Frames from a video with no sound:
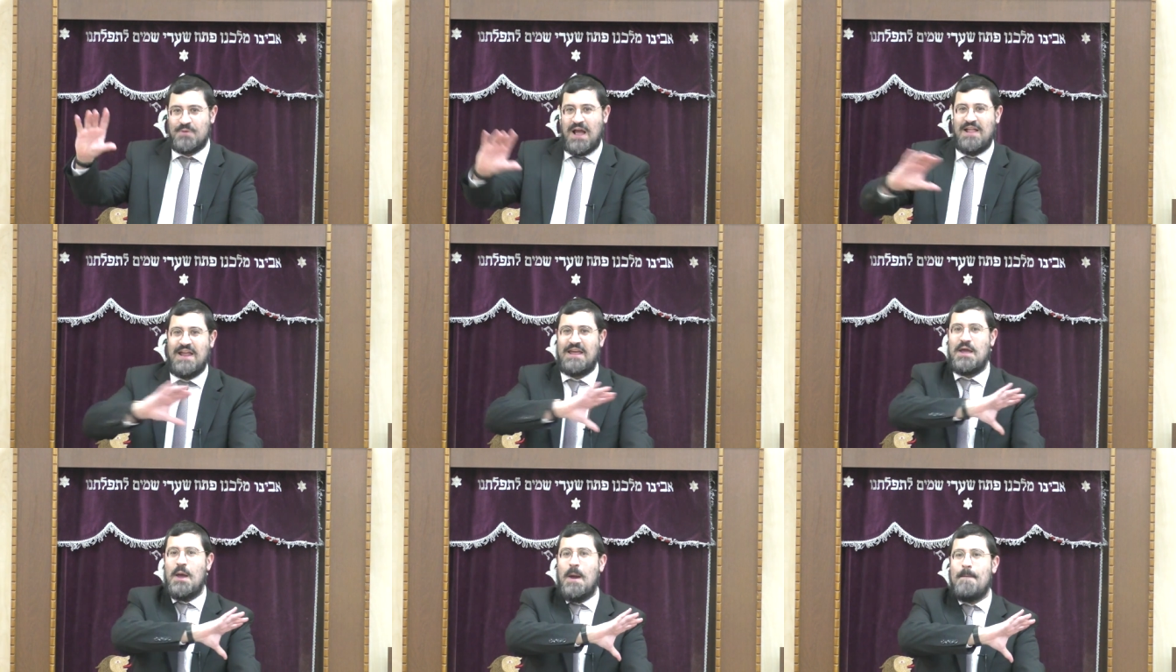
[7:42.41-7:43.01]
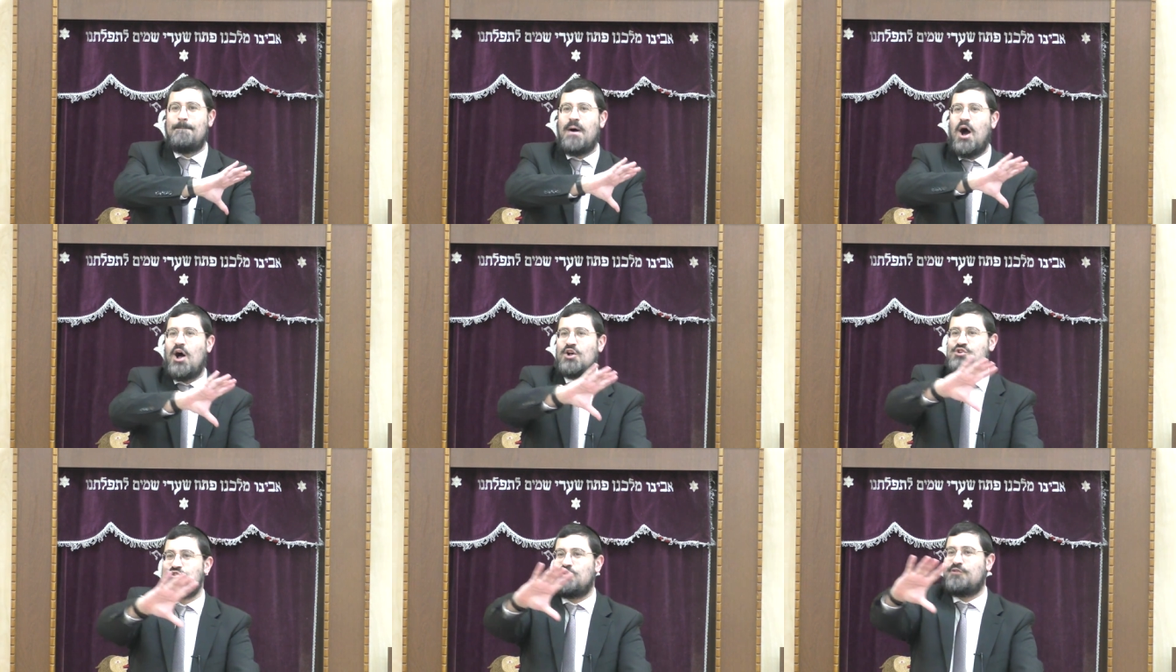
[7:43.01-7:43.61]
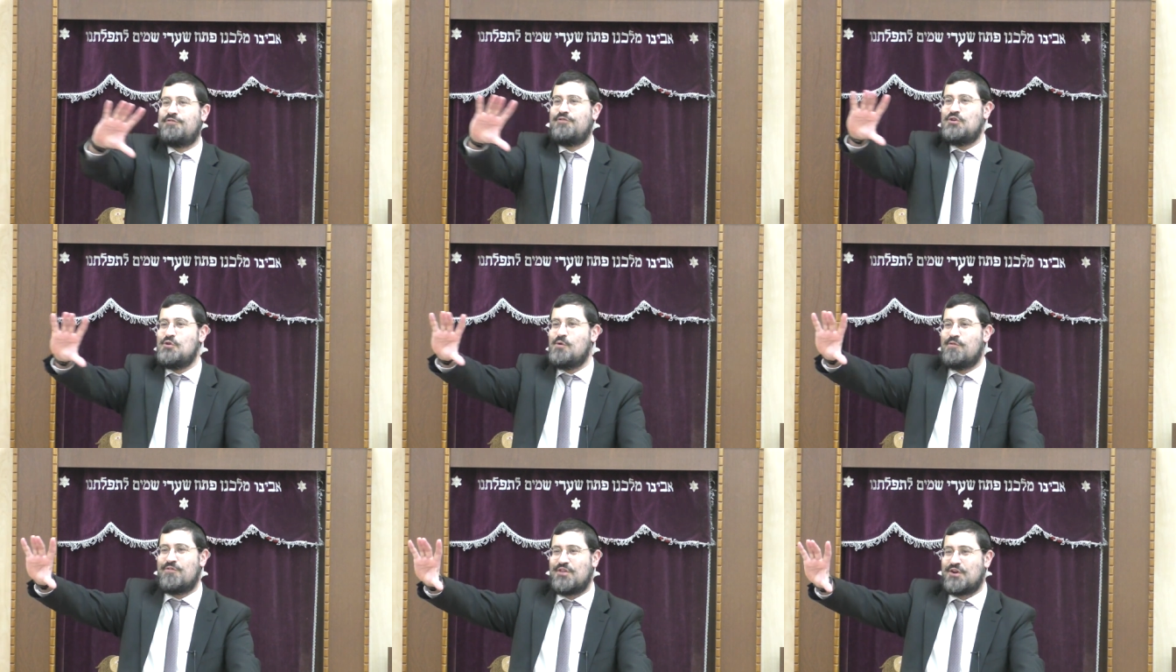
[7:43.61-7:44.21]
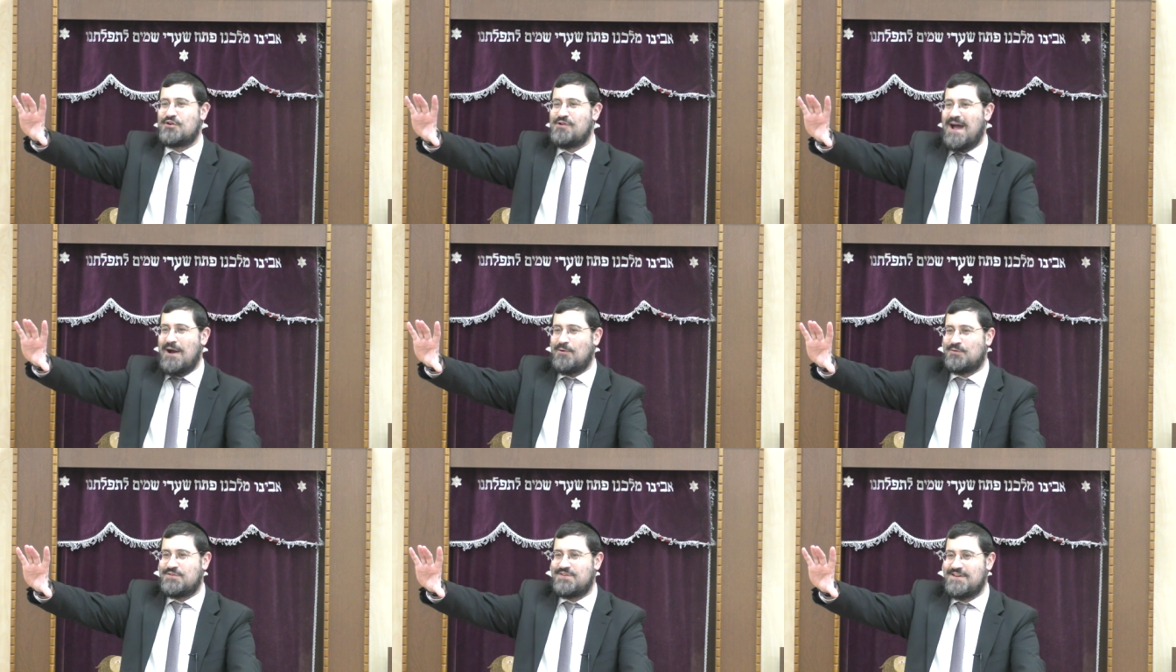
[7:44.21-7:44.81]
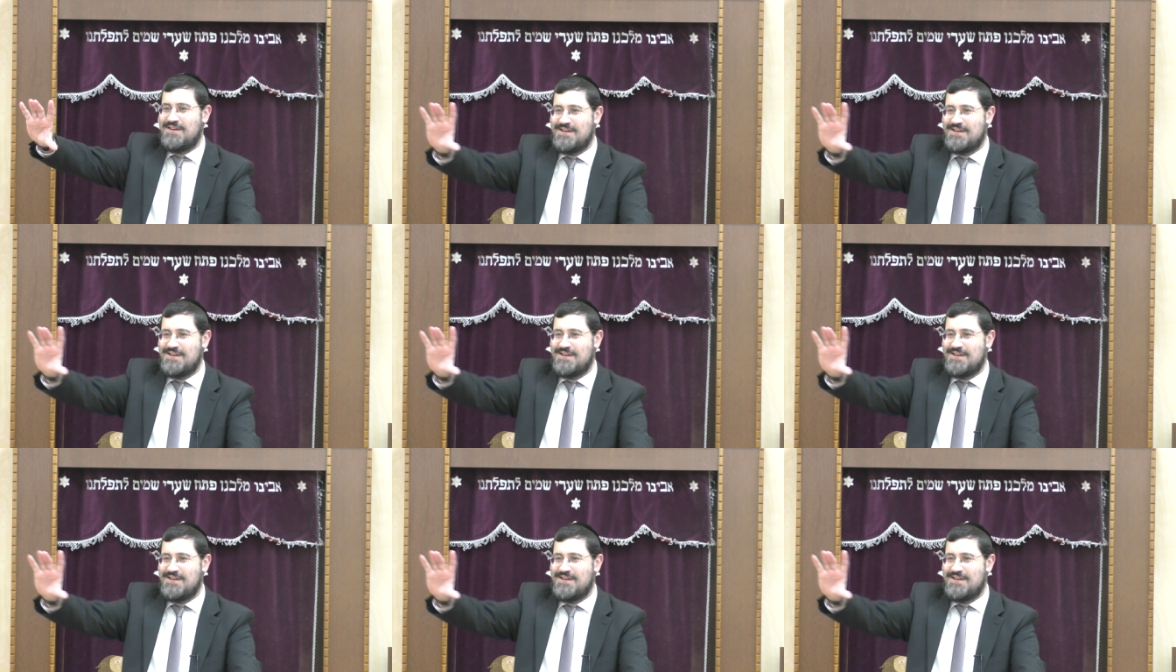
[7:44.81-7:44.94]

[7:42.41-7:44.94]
I like partial view of the crowd.